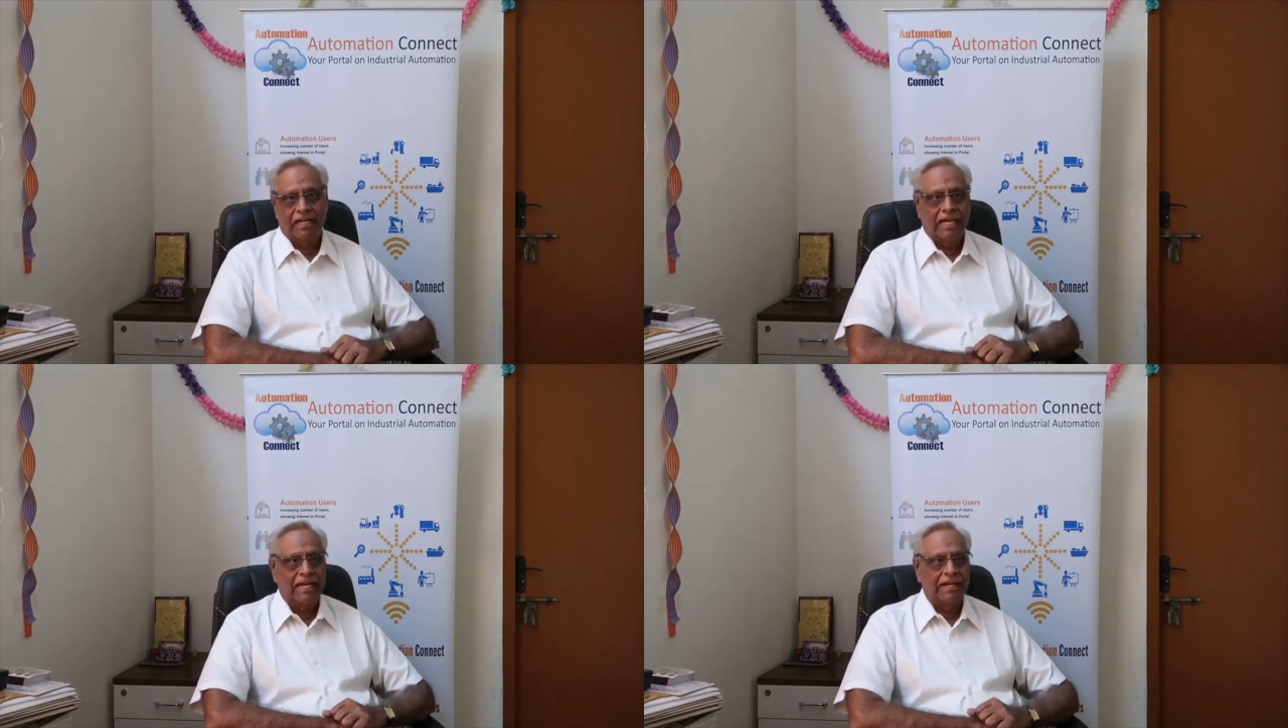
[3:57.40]

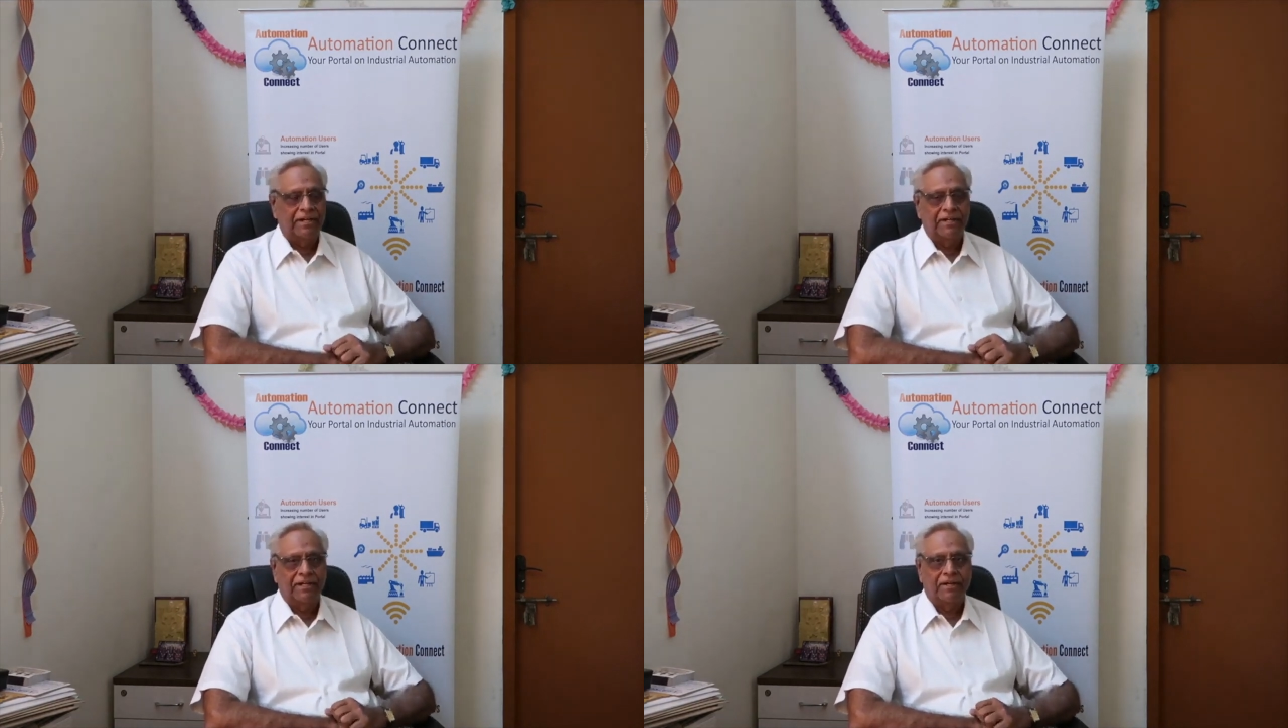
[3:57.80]

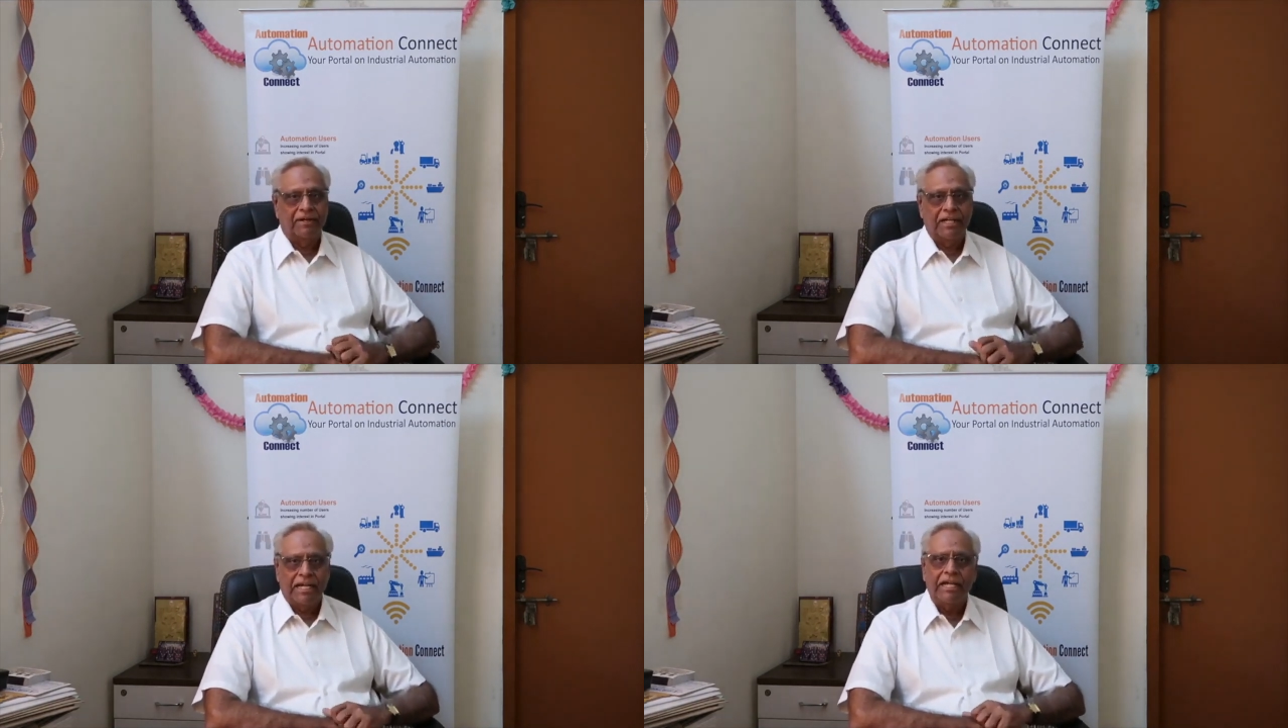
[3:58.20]
And
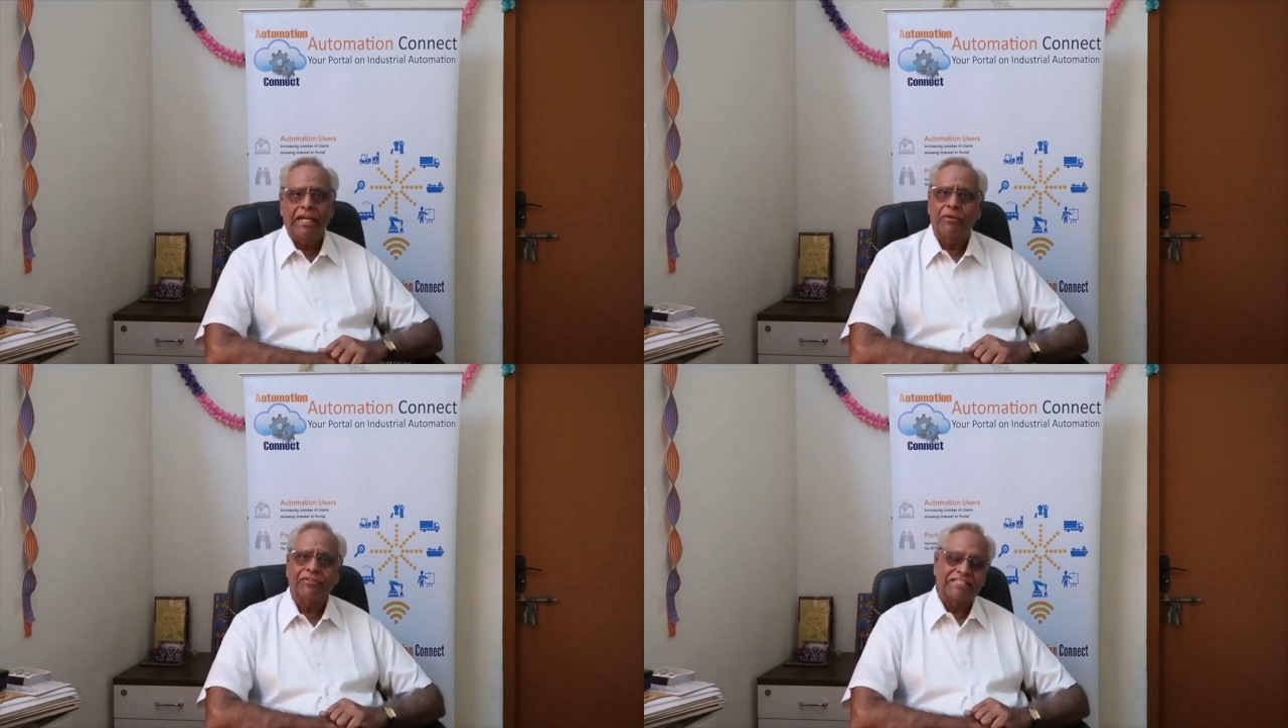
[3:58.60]

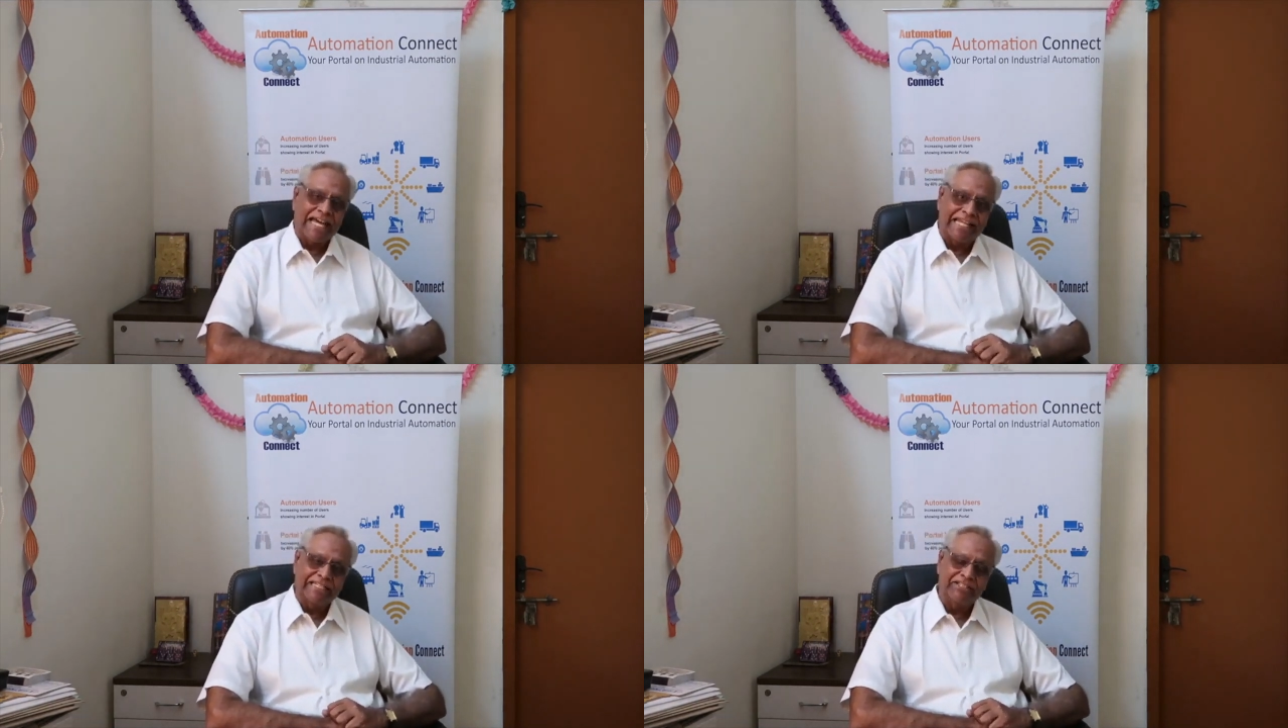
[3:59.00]
it was a
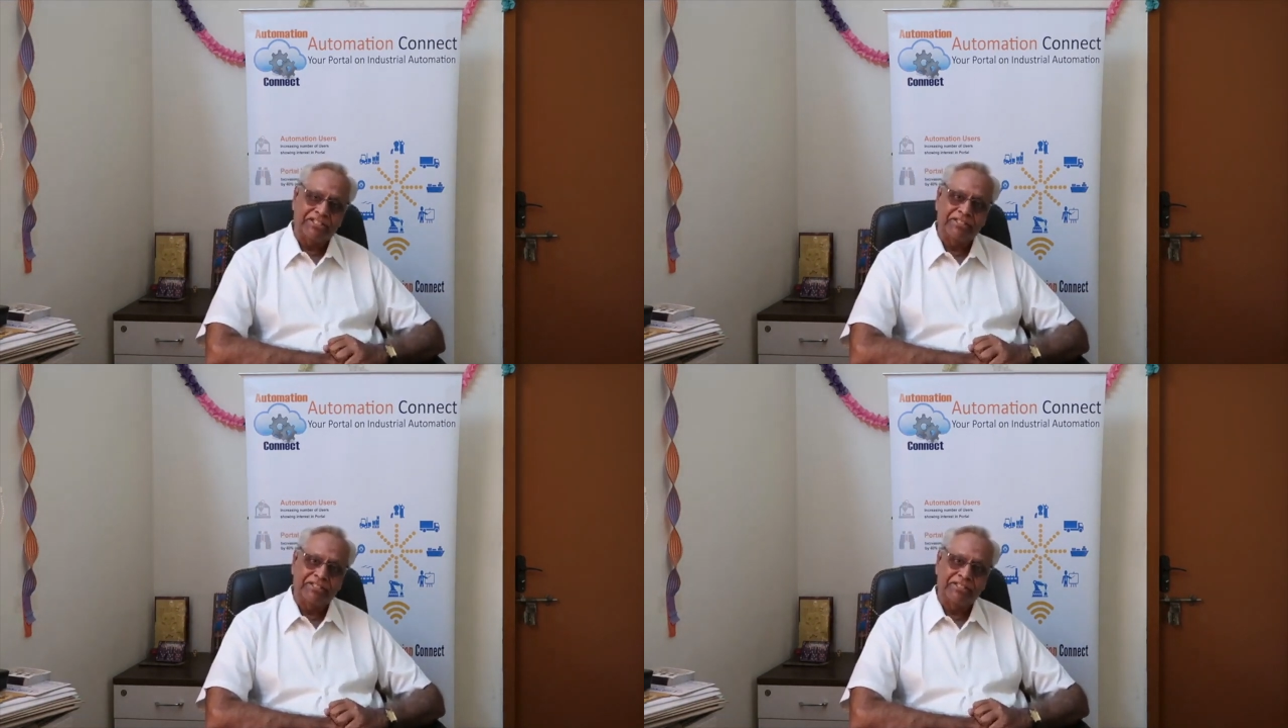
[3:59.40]
challenge